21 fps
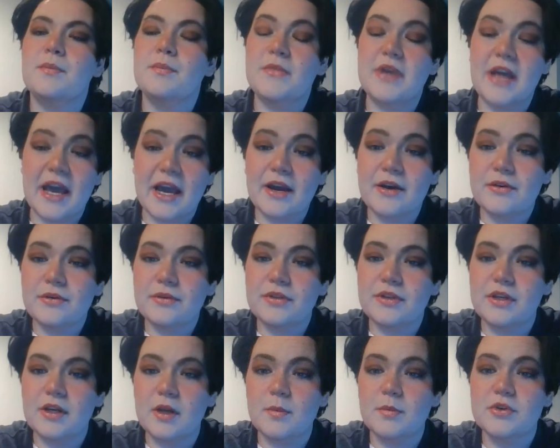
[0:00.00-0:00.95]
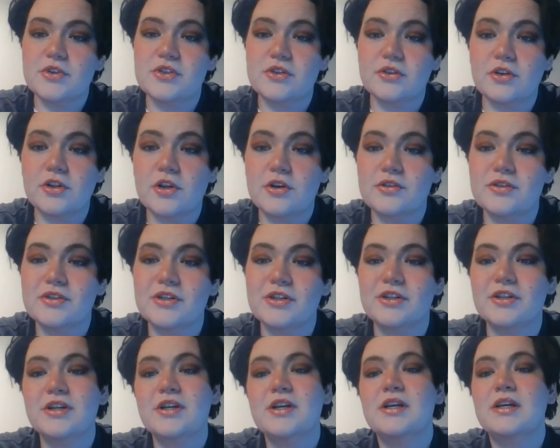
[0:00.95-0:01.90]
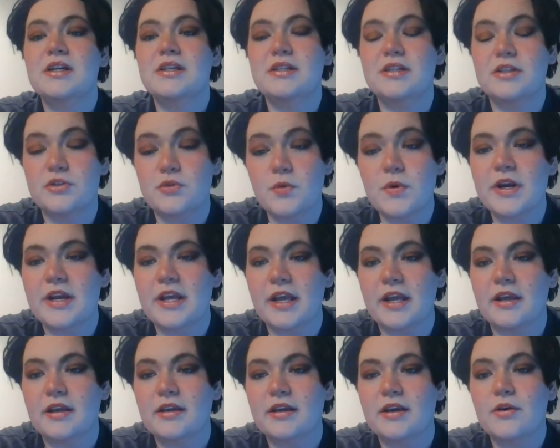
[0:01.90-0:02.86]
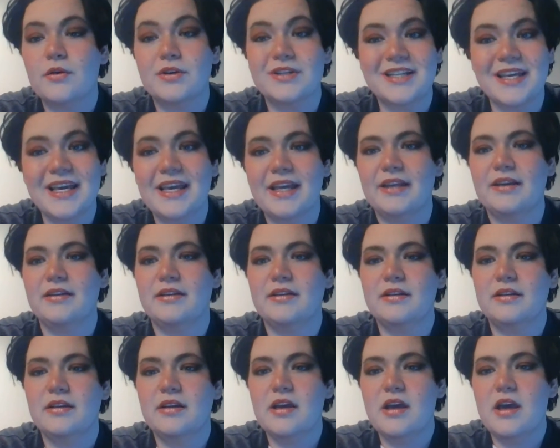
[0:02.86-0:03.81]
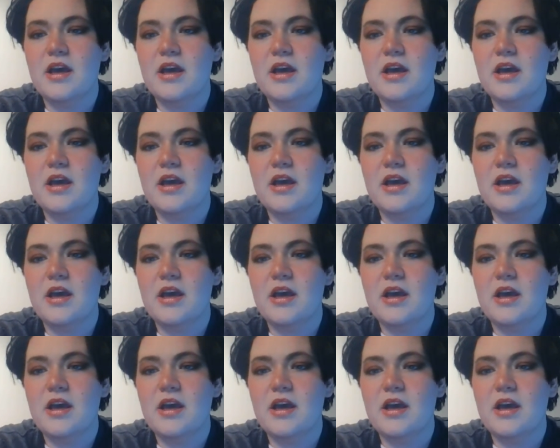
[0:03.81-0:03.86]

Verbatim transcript: Now the numbers are closer to 20 or 10.